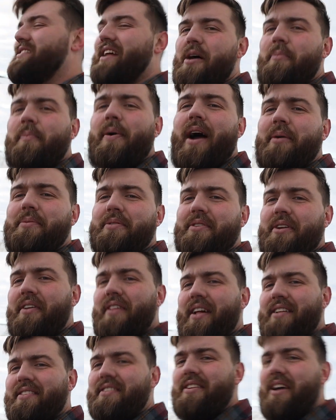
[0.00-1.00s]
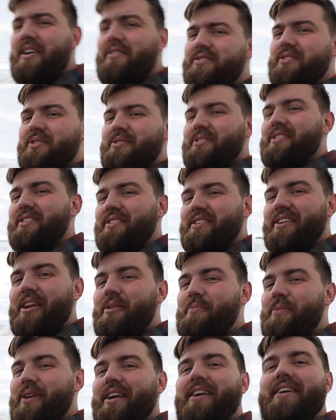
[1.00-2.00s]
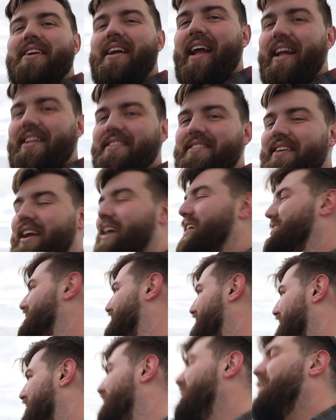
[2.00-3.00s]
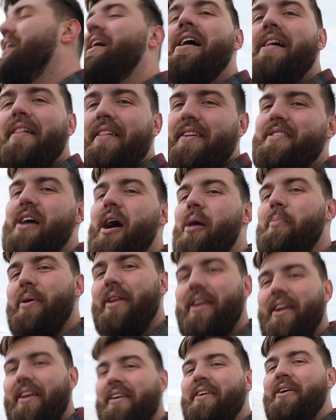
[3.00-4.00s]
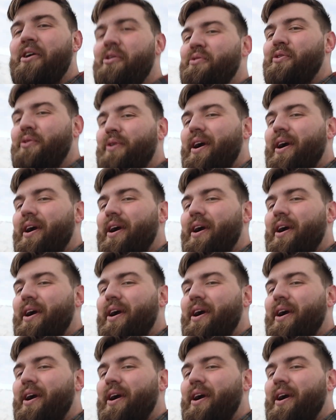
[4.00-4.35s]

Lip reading: downpipes and all that stuff, so this is gonna be insane. So let's hop in and go for a